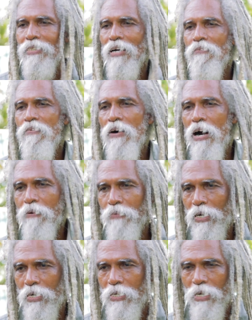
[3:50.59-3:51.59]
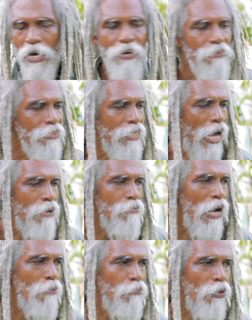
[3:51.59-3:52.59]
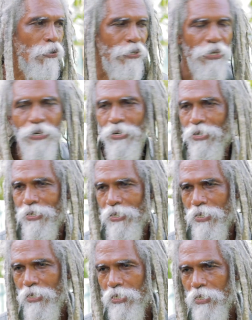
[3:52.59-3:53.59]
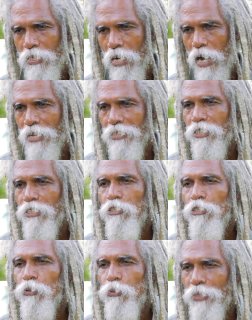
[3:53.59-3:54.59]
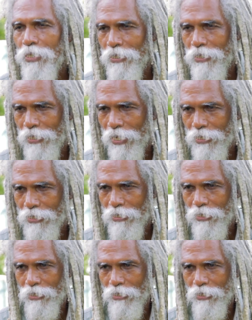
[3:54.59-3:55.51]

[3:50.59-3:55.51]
I'm a farmer, and every time I plow the earth, I see new insects.